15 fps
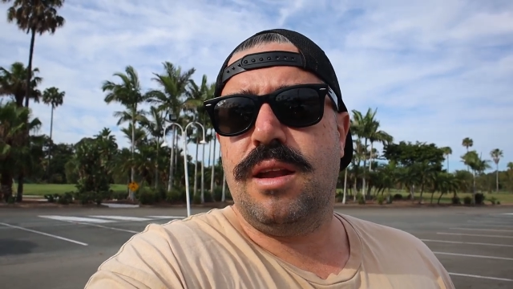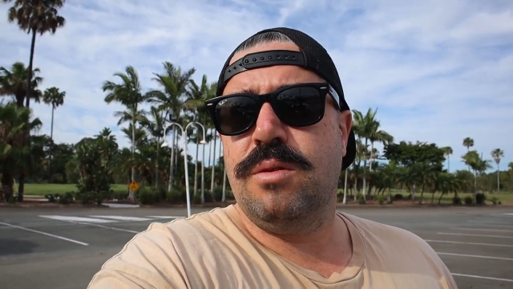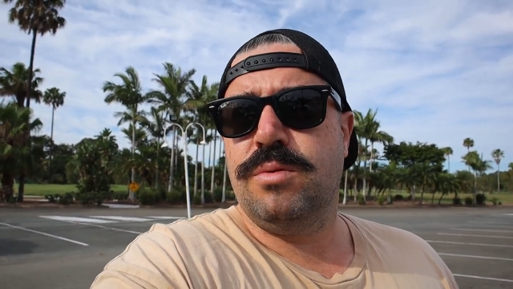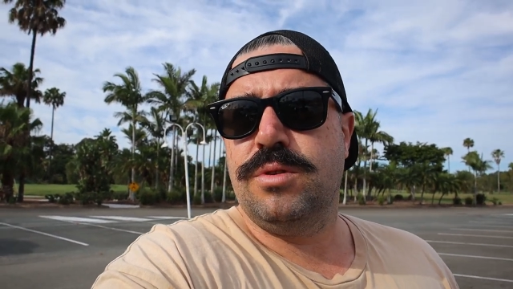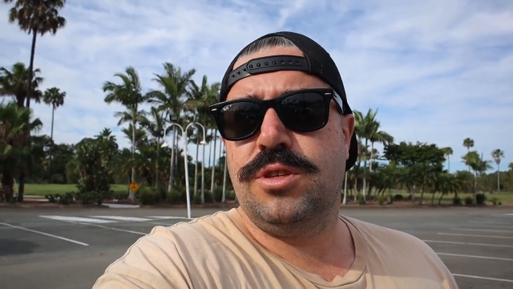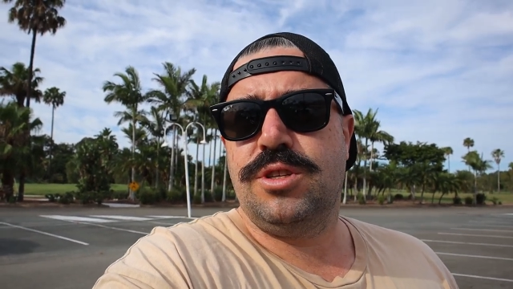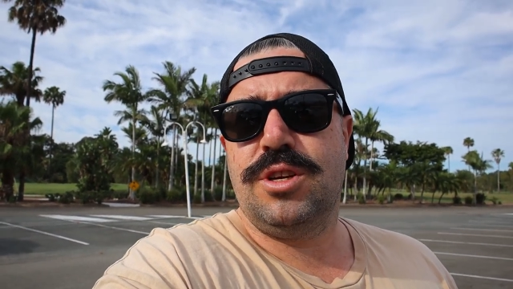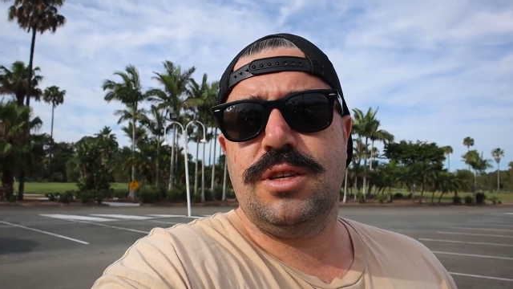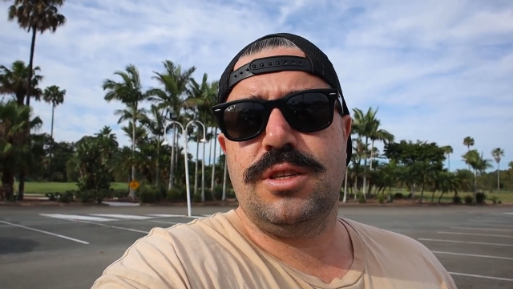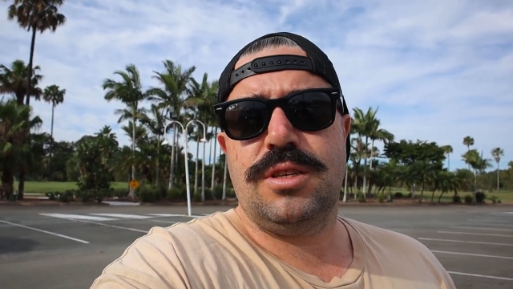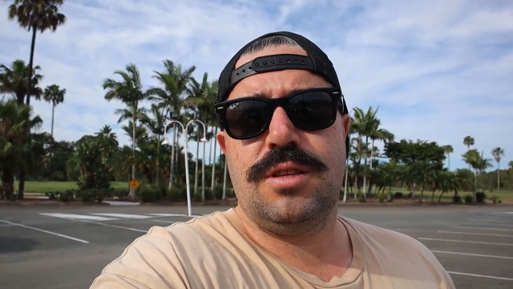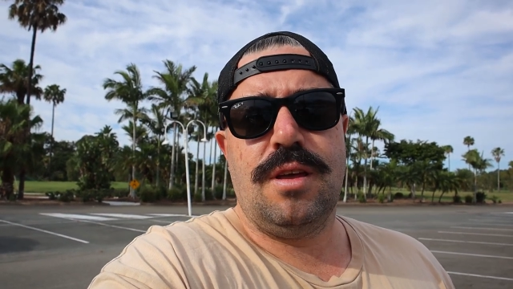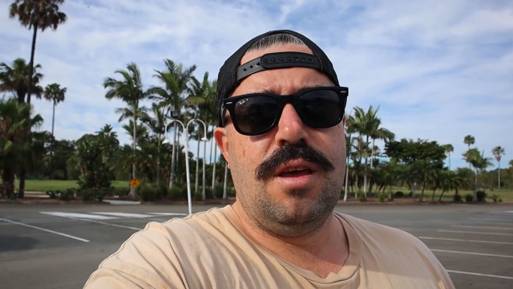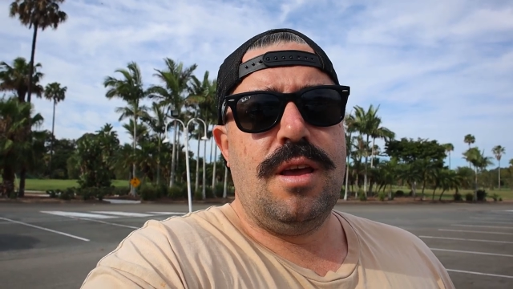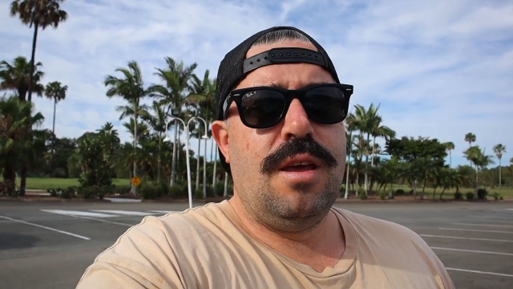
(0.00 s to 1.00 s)
it was
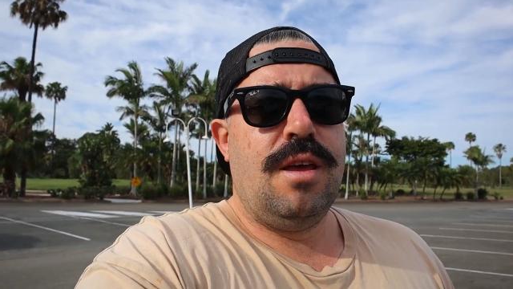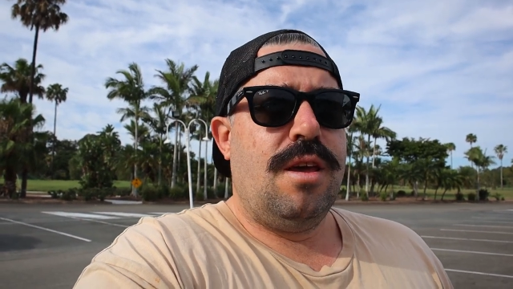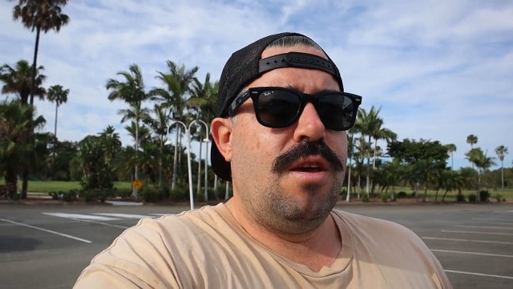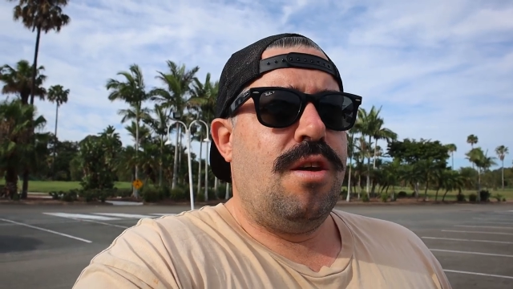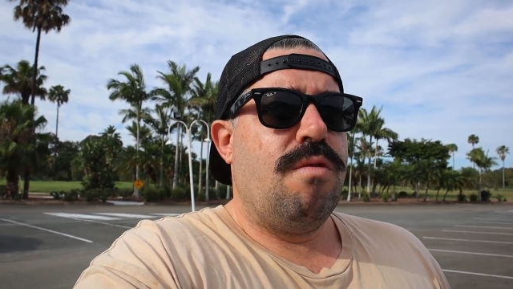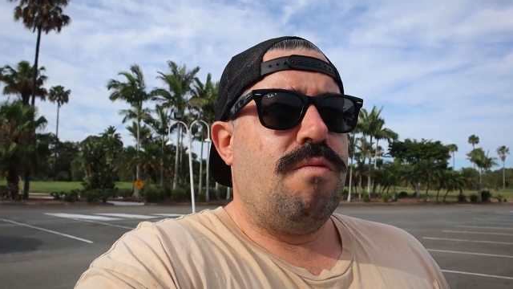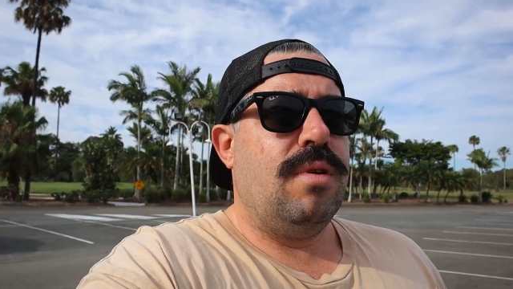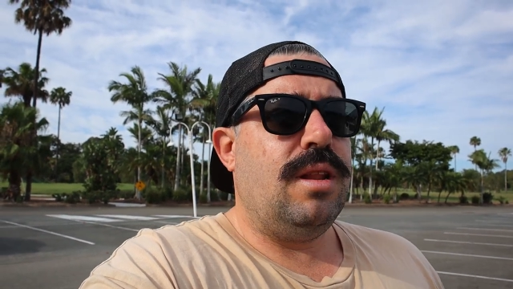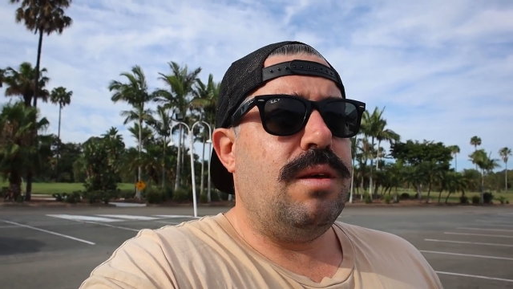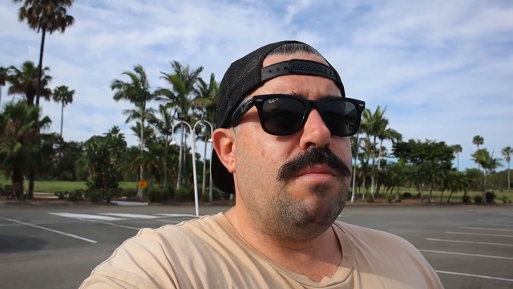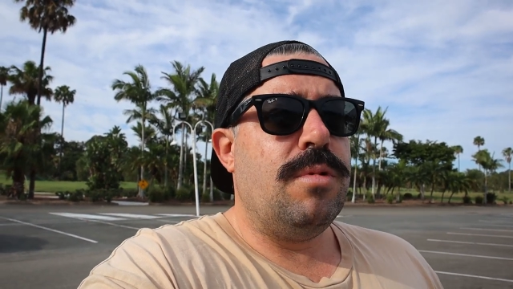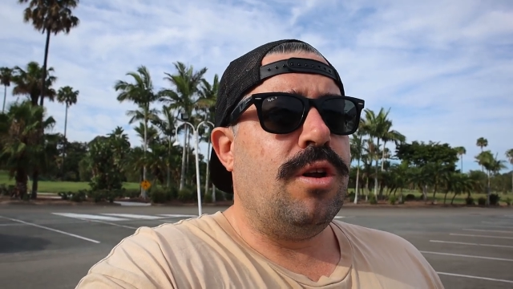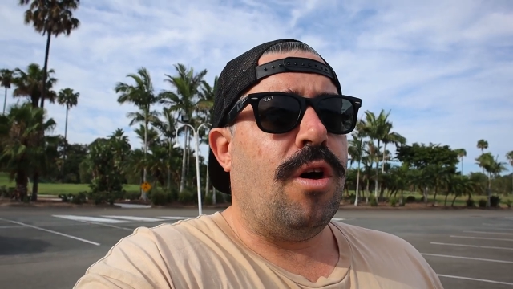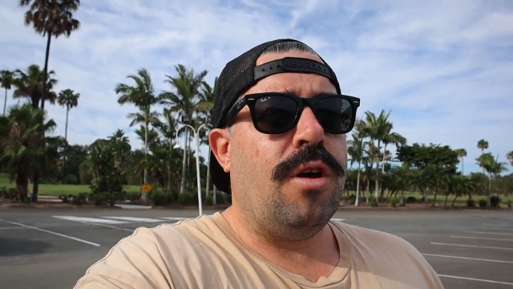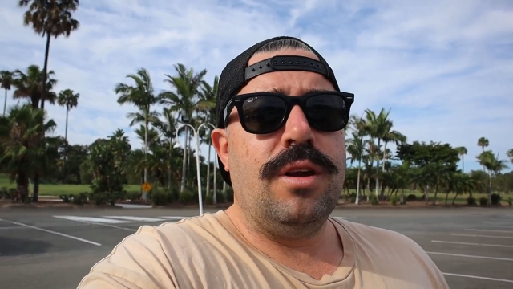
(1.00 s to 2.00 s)
just really
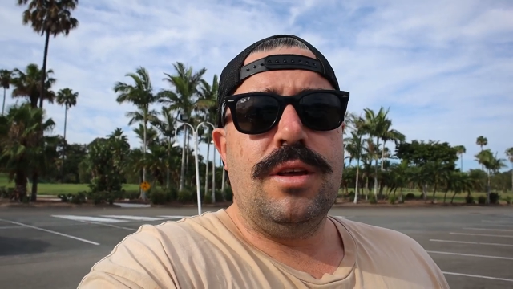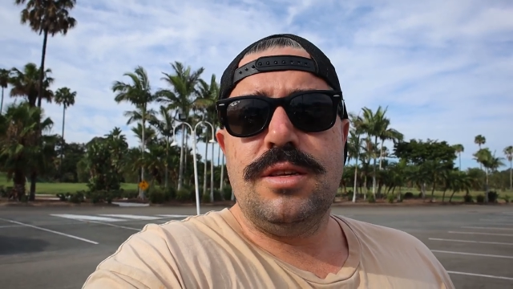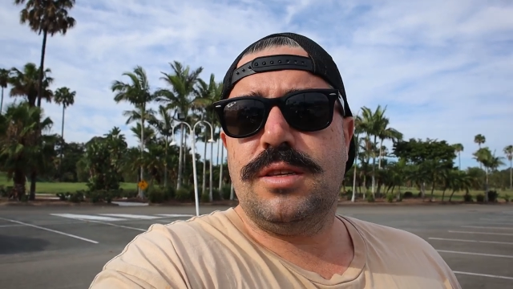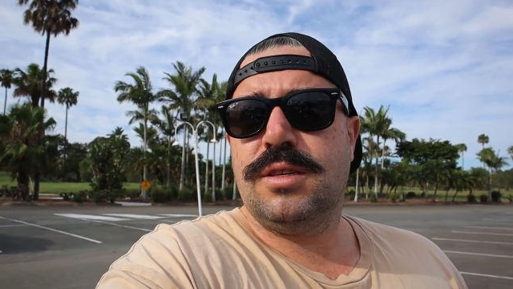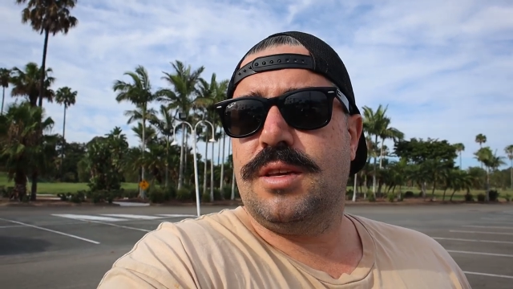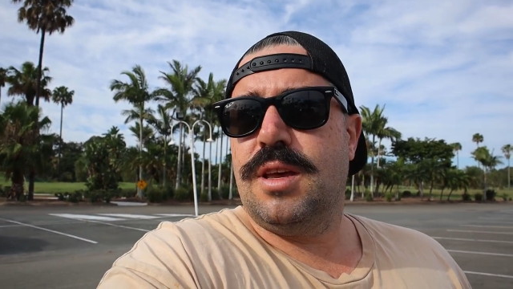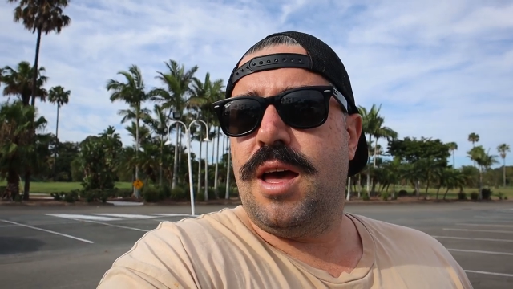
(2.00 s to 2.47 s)
monotonous.